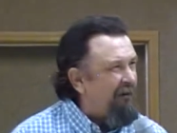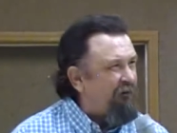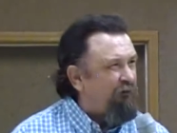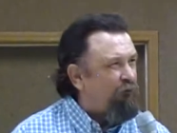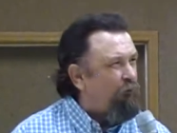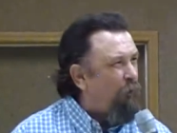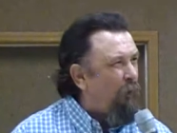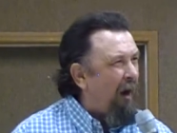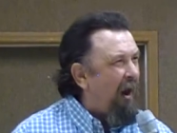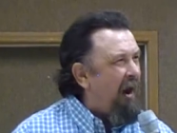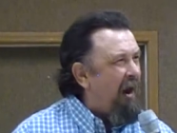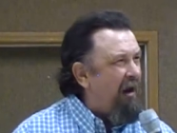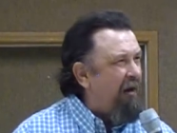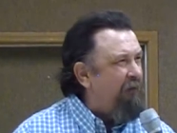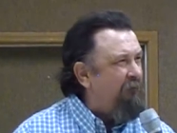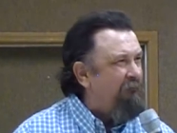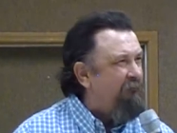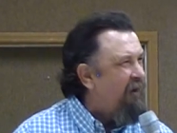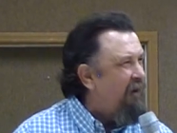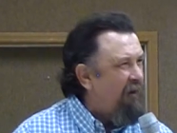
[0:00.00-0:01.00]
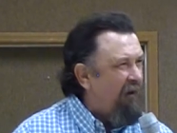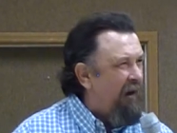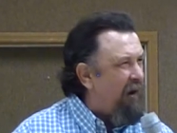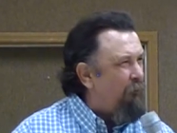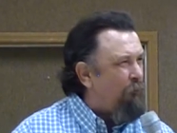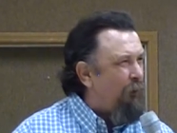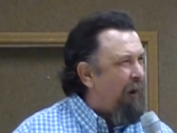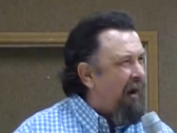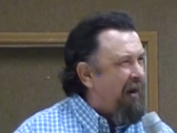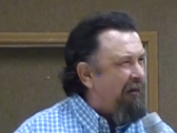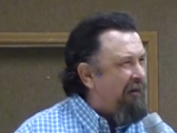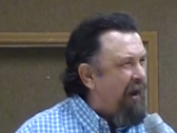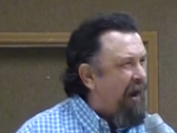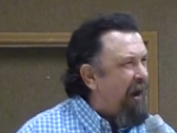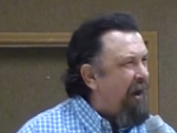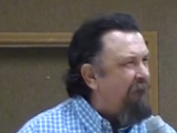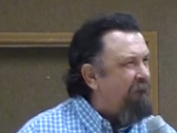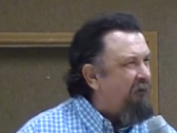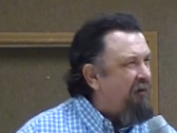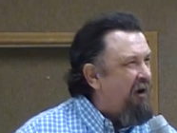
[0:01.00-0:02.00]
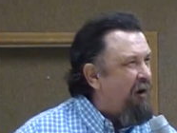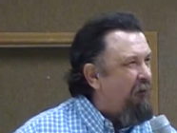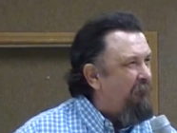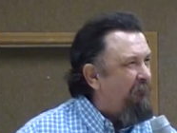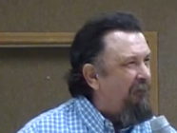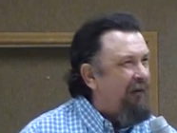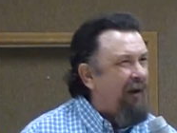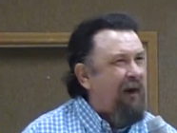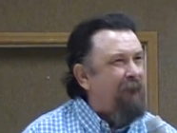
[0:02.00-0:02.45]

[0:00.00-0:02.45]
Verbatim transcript: it. It just weighed, it weighed heavy on me.